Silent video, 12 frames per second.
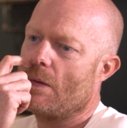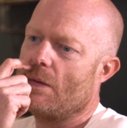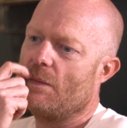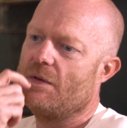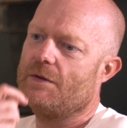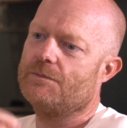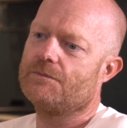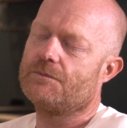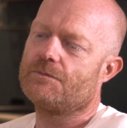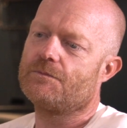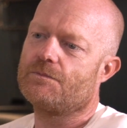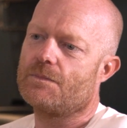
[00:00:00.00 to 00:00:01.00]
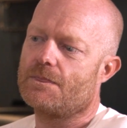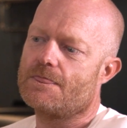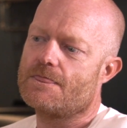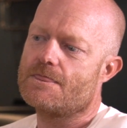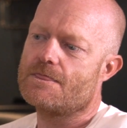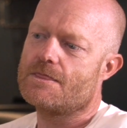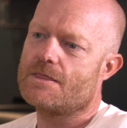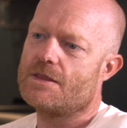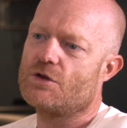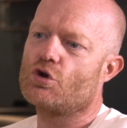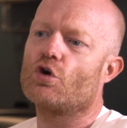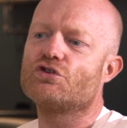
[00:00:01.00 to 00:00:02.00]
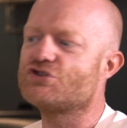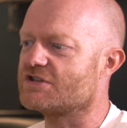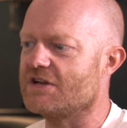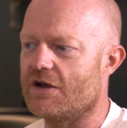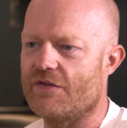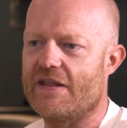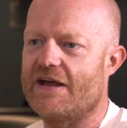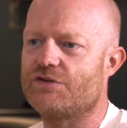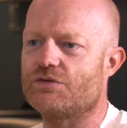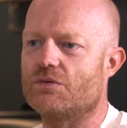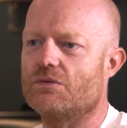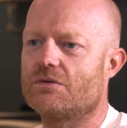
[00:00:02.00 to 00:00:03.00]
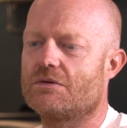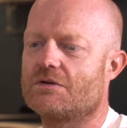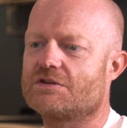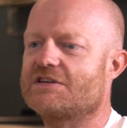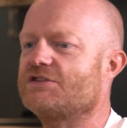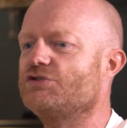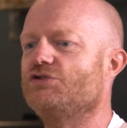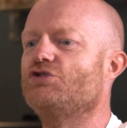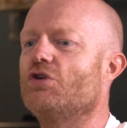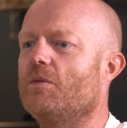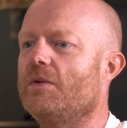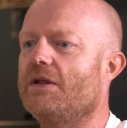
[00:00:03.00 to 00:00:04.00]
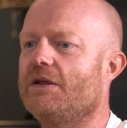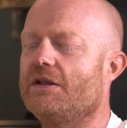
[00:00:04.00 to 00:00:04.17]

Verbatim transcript: You know what I mean, consciously unnatural, because that's your job, isn't it?